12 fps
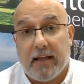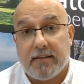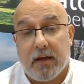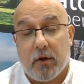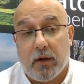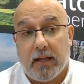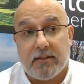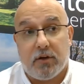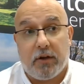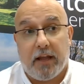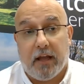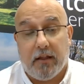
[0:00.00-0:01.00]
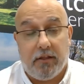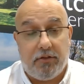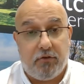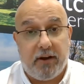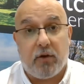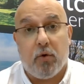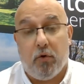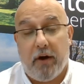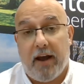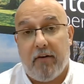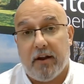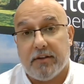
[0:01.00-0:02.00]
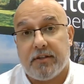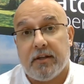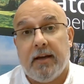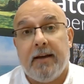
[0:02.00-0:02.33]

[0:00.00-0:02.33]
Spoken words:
So it's looking at three core areas,